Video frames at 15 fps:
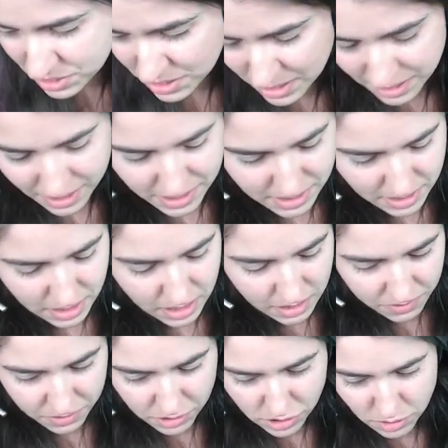in case I need it
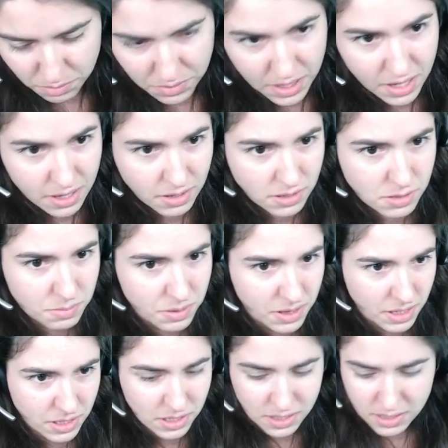for something else. Put that
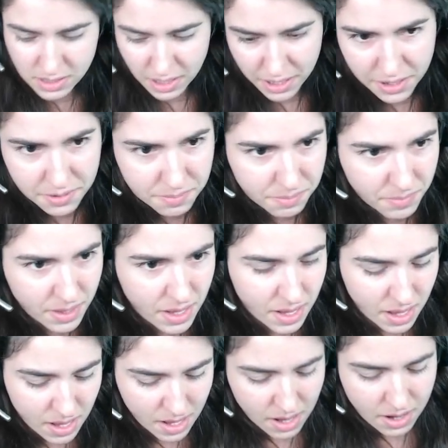to the side.
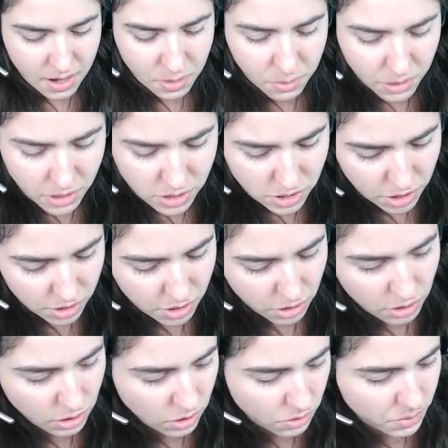Now we're going to start
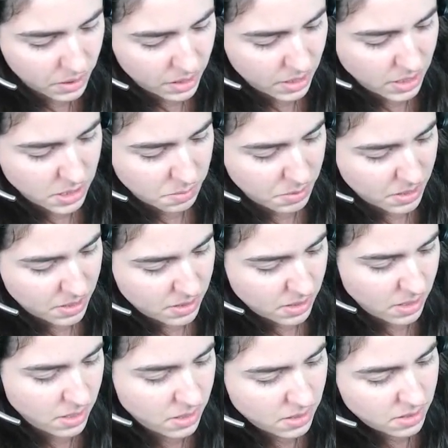gluing these
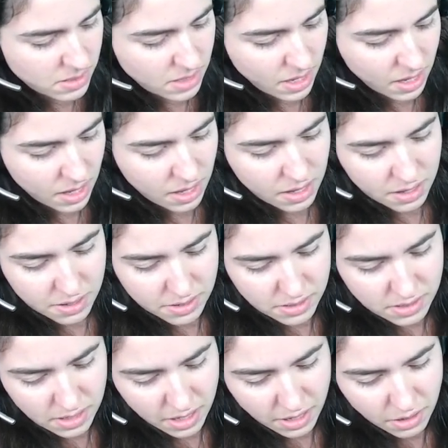pieces, and
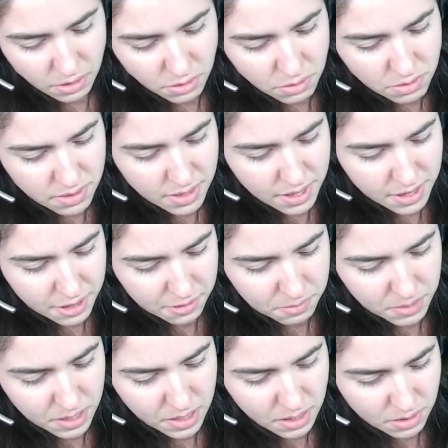I glued them
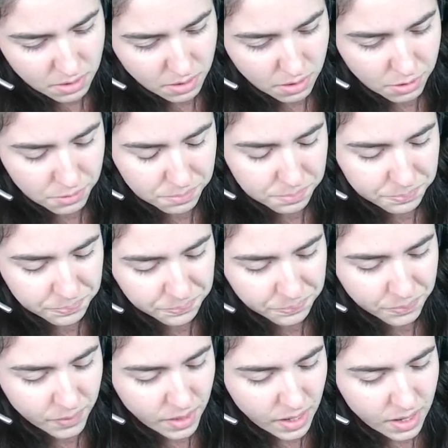either
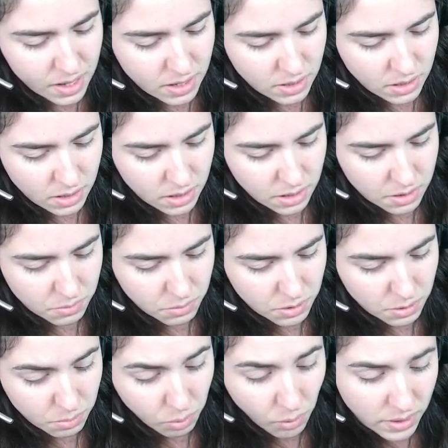with a
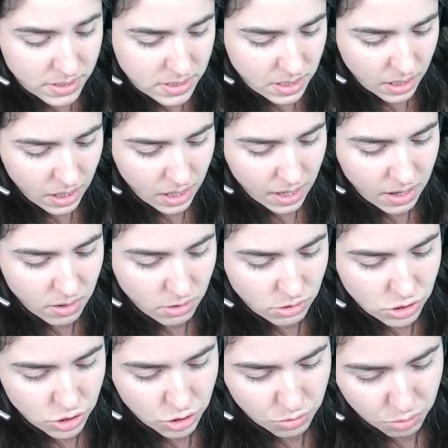point sticking out or
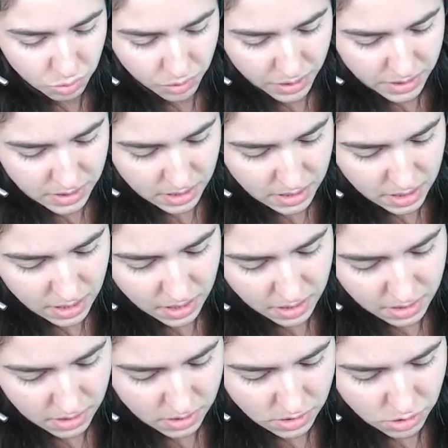2 points. I think I
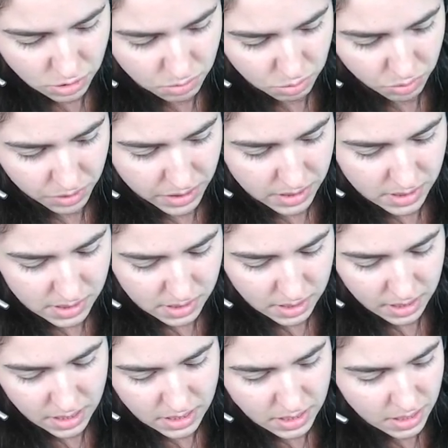did 2 points. And
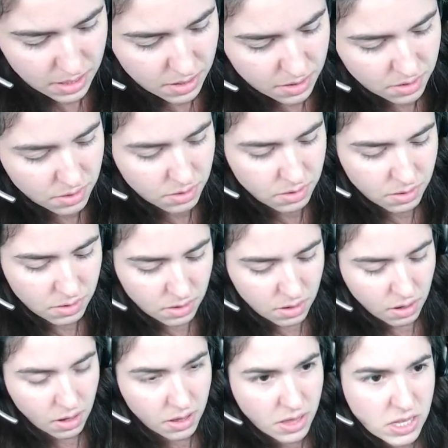I did,
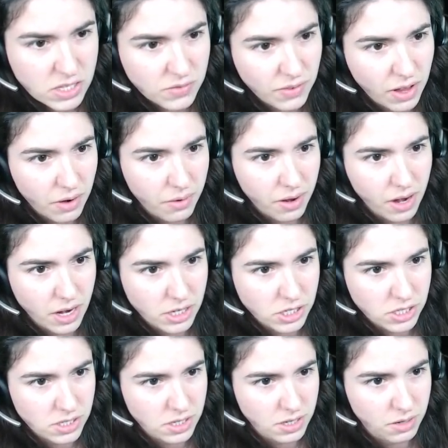on this flower, I
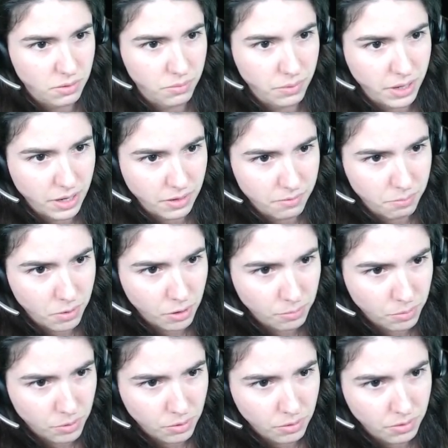just did a ring of
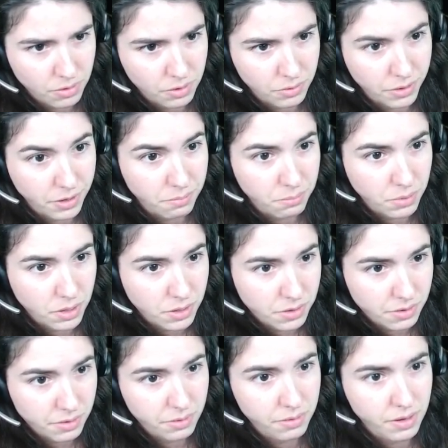purple, then a ring of
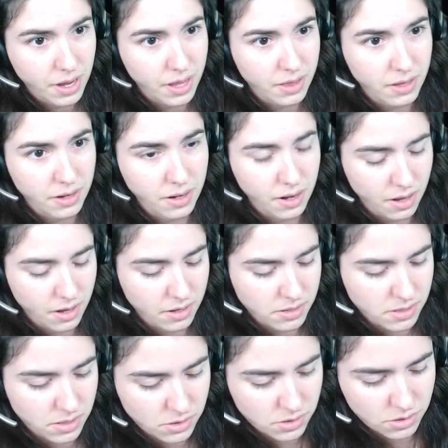blue, and then a
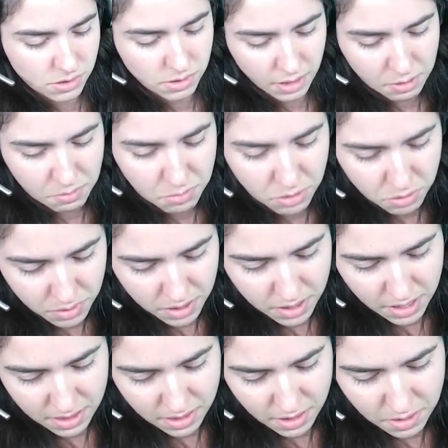center light blue one. I
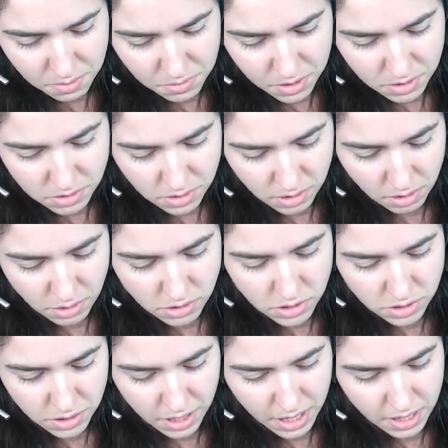think I'm going to
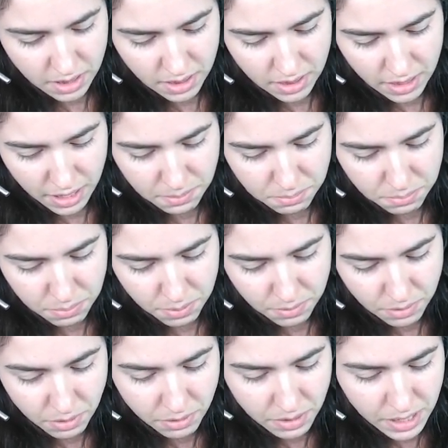alternate light
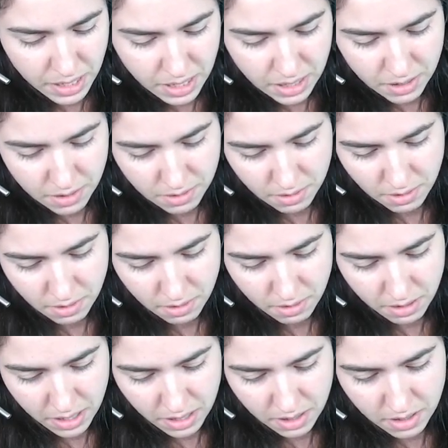green and dark
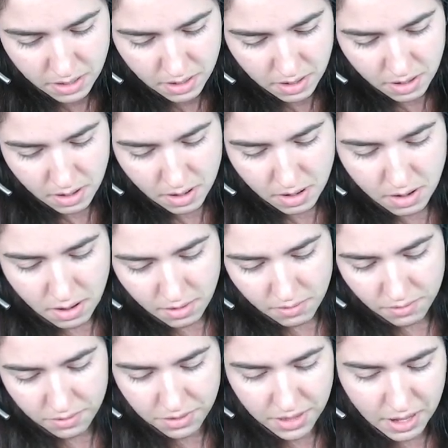green
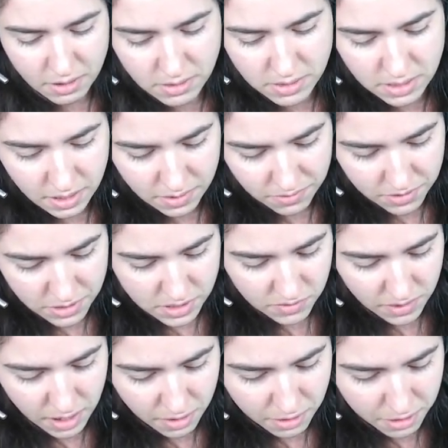for the outside of this
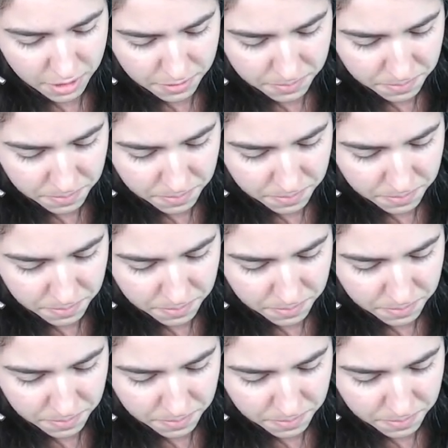flower.